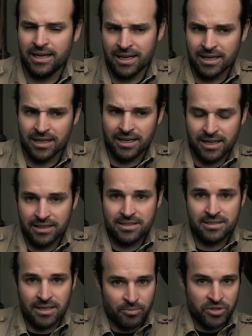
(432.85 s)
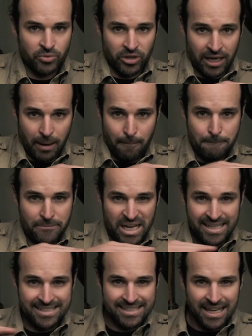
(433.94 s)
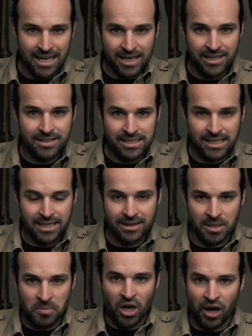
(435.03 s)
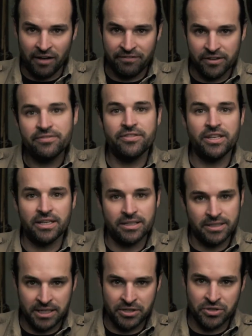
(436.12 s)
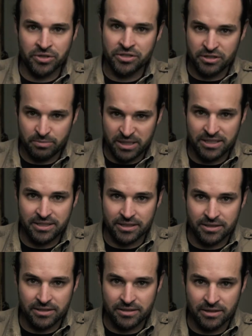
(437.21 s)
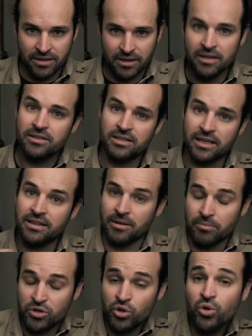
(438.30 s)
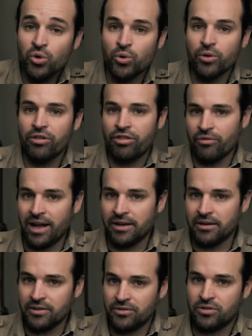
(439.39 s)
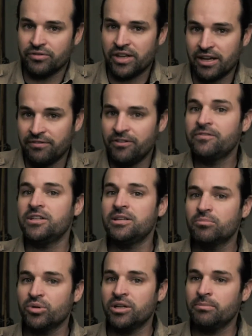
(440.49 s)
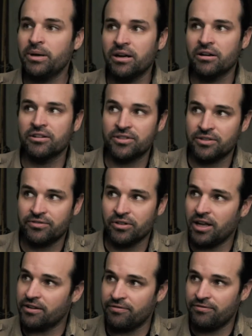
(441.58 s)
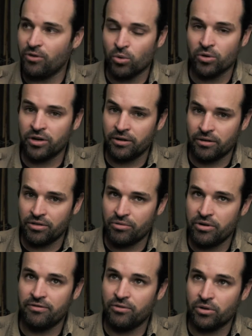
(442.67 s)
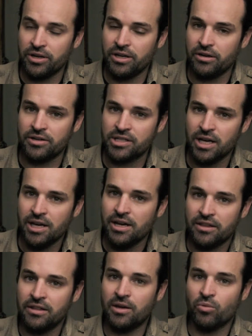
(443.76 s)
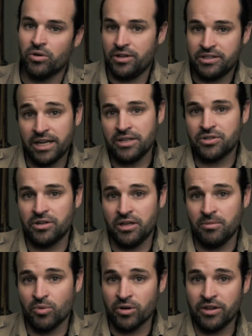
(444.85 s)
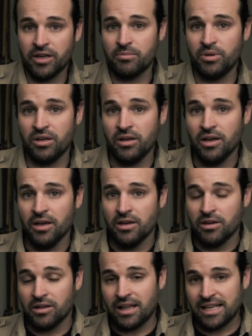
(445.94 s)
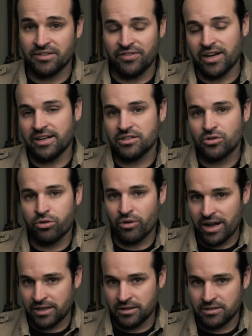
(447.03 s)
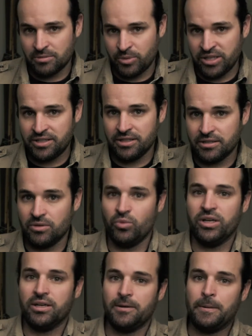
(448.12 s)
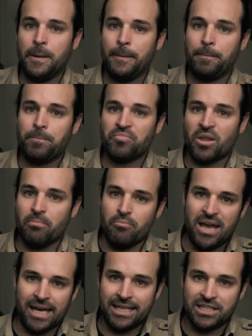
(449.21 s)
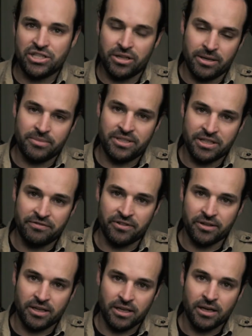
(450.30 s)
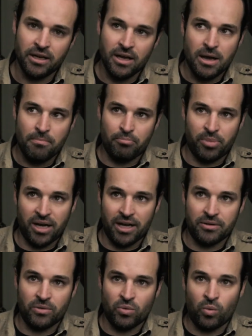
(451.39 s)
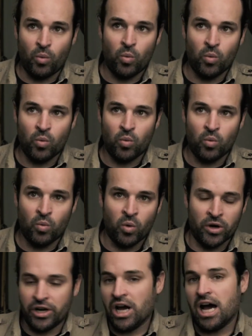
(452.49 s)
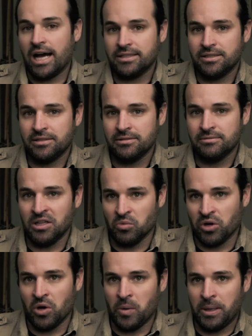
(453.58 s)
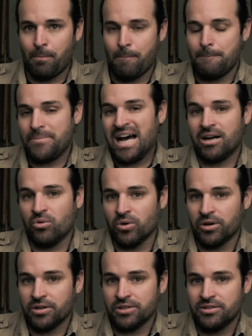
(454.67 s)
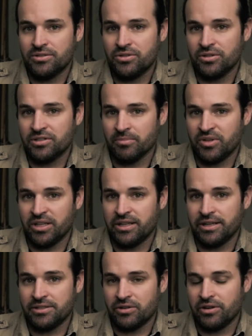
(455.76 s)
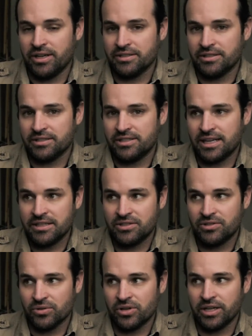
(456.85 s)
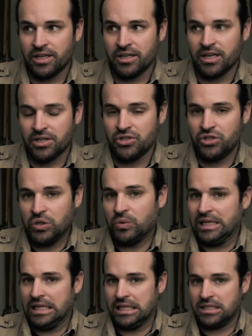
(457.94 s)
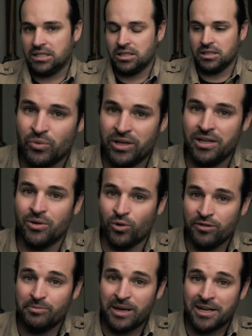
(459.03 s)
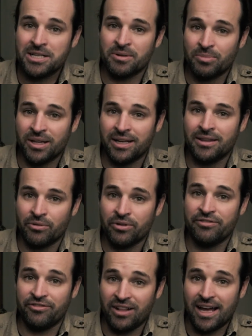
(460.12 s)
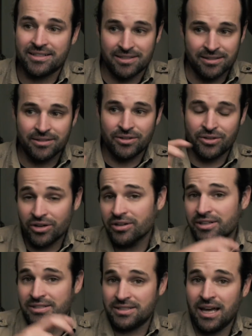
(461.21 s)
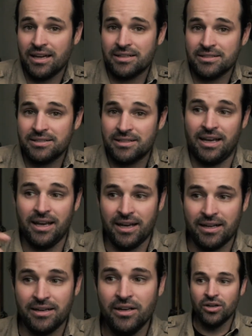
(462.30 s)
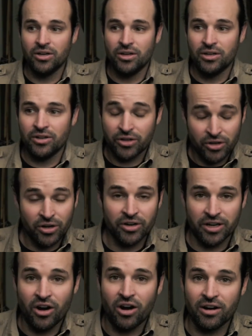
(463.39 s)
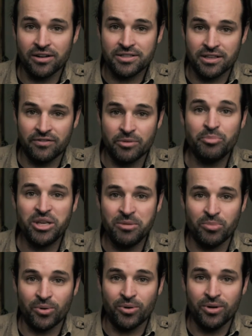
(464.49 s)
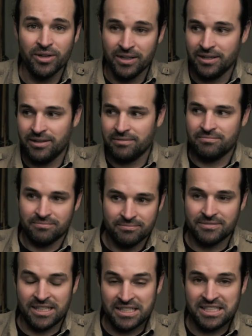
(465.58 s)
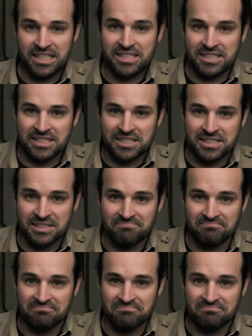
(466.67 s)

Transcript: And again, these numbers were like baseline to get them off of the endangered species, to get them to threatened. So if they had 15 breeding pairs for like 3 or 4 years, then they weren't endangered anymore. They could be classified as threatened species and we could manage them differently. But we're not. And we're going backwards to something that is a great success story and undoing it. We need a wolf management plan that reflects current science and the current hearts of the people and citizens.